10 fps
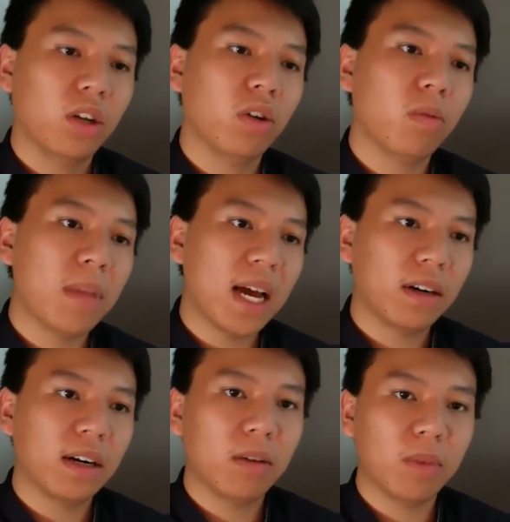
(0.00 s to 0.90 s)
no
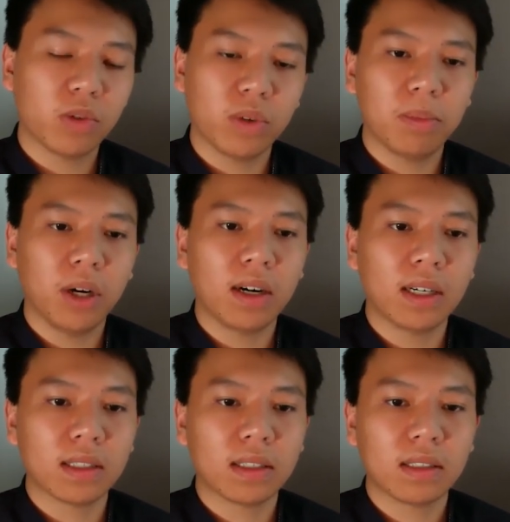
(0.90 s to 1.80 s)
matter how much we
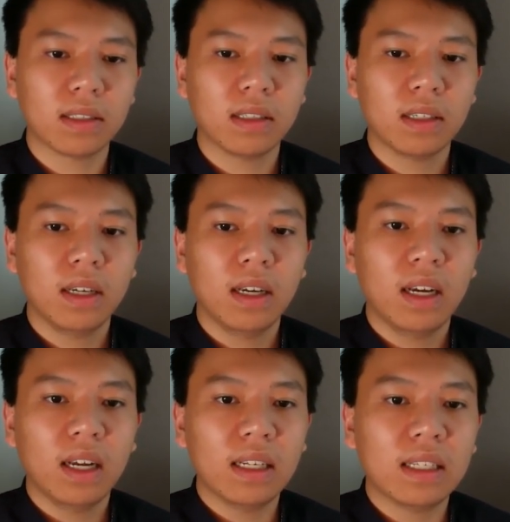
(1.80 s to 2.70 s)
parse,
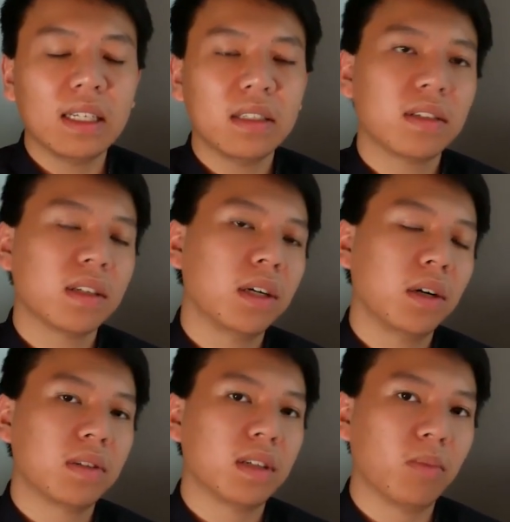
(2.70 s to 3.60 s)
needs to go
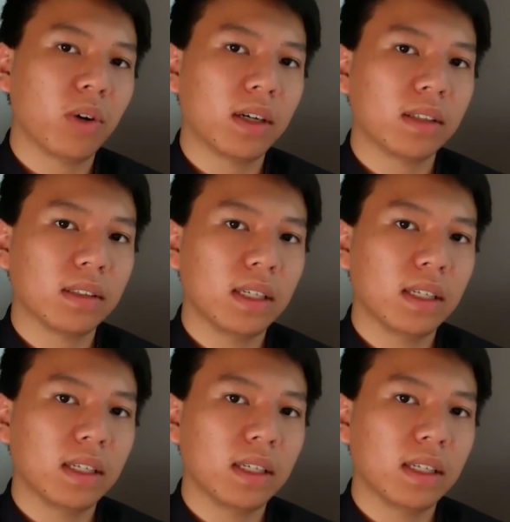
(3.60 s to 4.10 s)
somewhere.